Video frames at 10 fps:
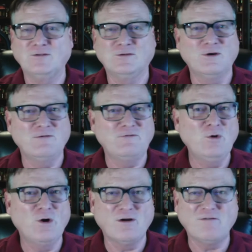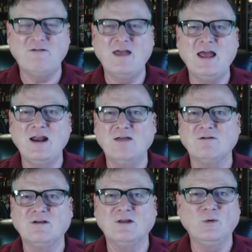So if you are a fan of
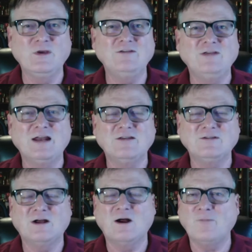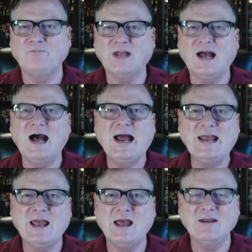a Louisiana style
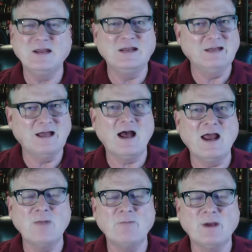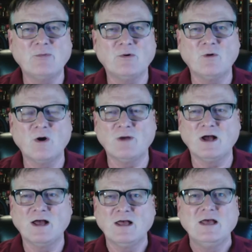cayenne, you get the cayenne pepper
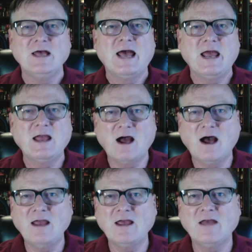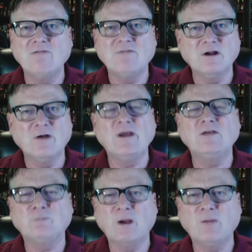aroma, a cayenne
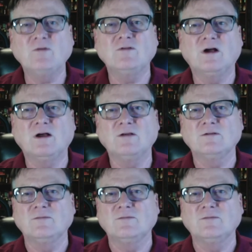vinegar-based pepper sauce